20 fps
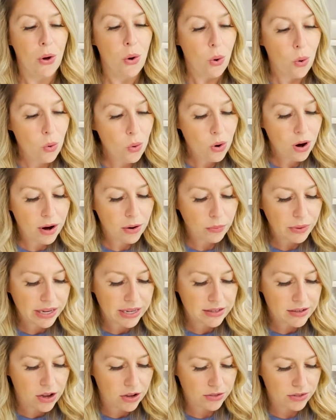or we
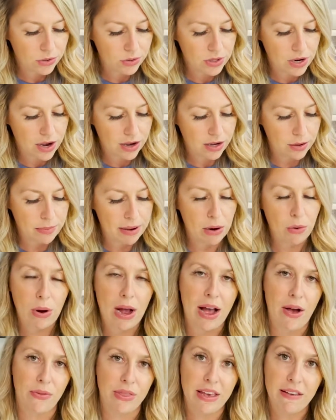can also talk about
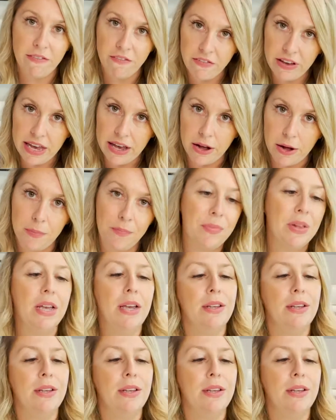how they feel.